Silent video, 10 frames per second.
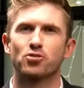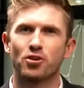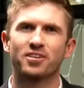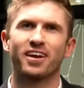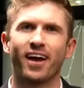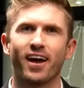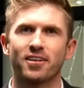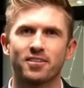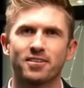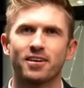just in
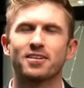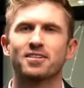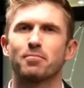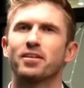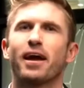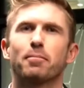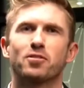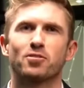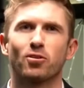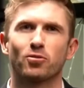case something
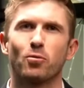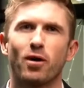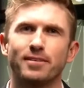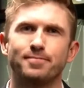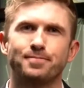happens along the way.